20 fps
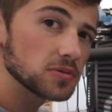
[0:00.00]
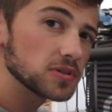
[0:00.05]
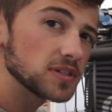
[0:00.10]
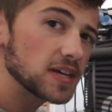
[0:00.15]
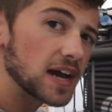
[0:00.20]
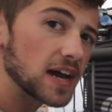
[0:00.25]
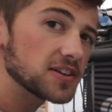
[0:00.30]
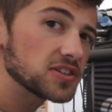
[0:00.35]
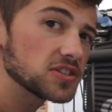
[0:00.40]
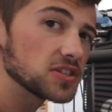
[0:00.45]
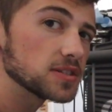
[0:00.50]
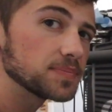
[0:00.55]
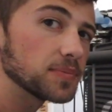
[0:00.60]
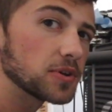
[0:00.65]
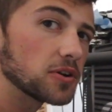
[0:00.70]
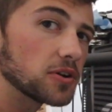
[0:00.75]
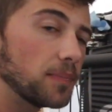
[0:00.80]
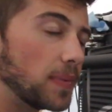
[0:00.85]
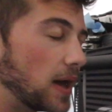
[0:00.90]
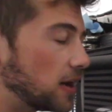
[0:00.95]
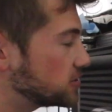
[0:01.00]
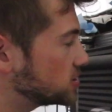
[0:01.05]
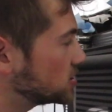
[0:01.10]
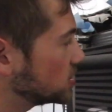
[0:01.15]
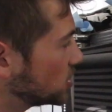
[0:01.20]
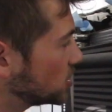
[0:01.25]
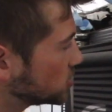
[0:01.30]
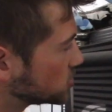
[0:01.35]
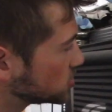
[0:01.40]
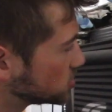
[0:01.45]
to attach the splitter mount
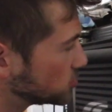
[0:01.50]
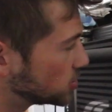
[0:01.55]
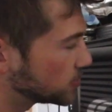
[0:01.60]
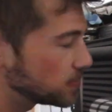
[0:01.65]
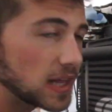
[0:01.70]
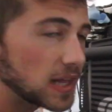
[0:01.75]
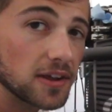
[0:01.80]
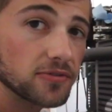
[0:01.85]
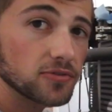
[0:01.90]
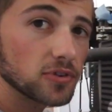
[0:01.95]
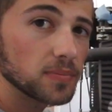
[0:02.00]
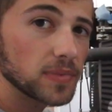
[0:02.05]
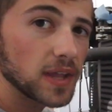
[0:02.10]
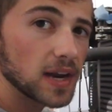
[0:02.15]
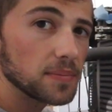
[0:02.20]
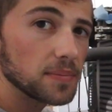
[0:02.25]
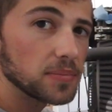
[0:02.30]
to the platform that I